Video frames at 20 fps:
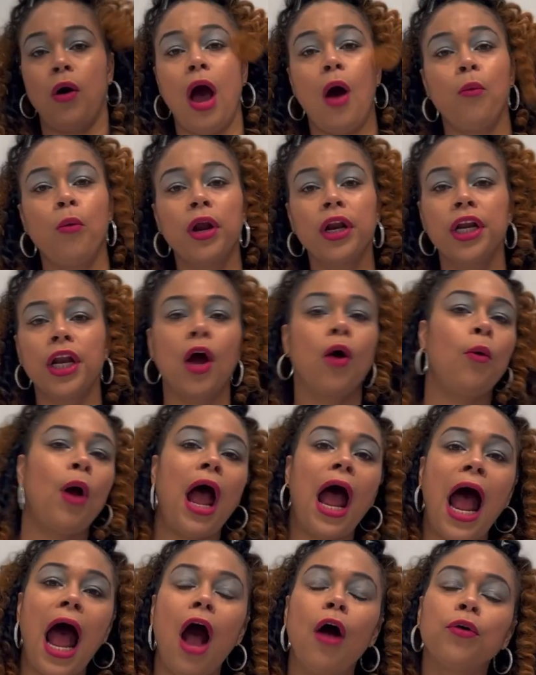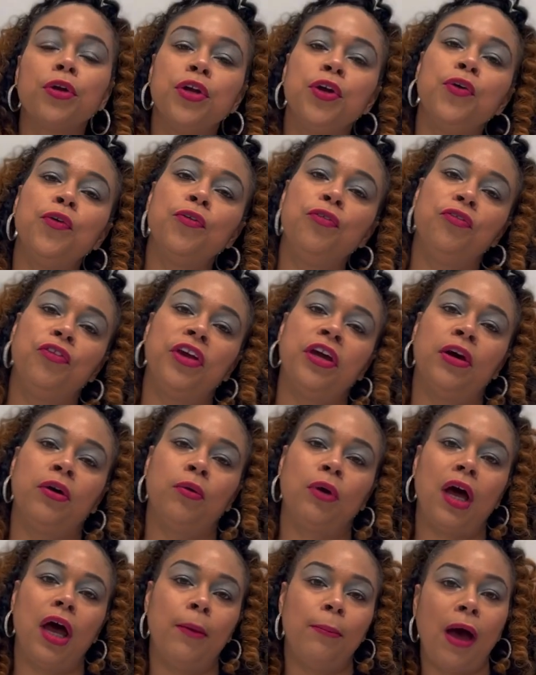I want to know how you
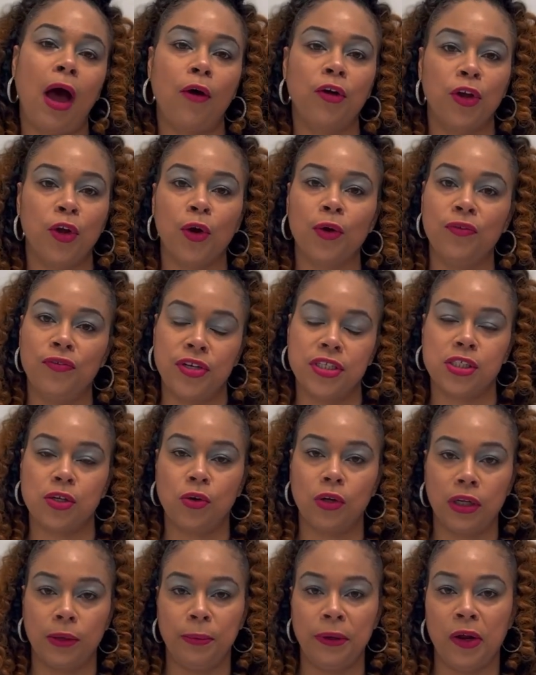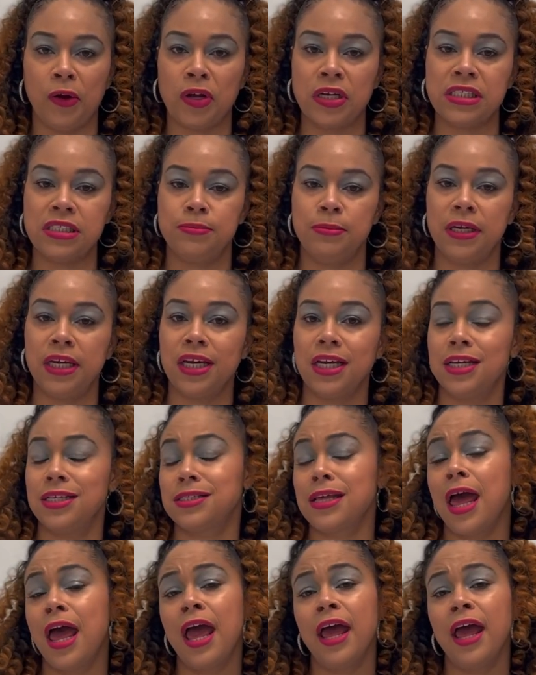feel about your physical appearance, because